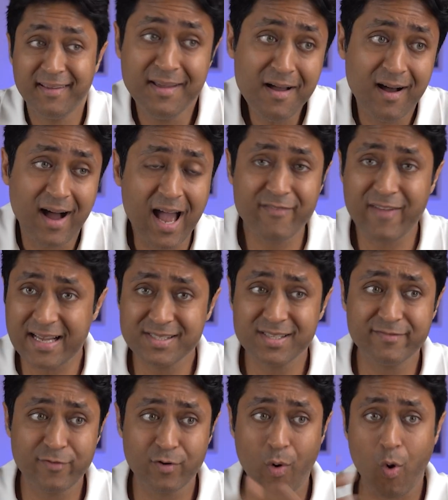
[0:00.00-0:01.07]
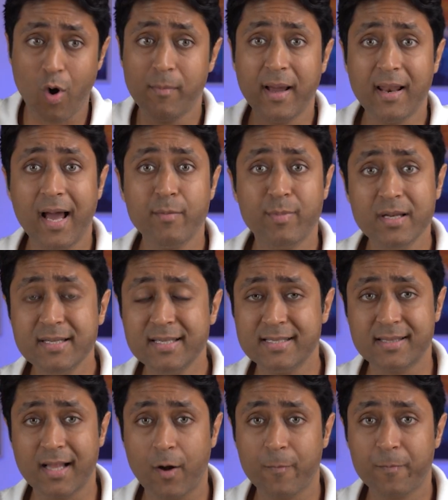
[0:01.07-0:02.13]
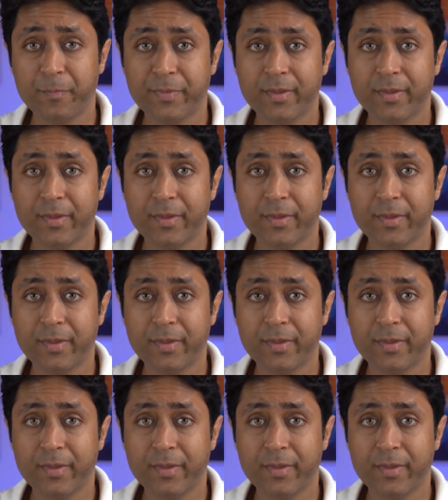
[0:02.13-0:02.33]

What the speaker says: Yeah, I have asset for all my liabilities now.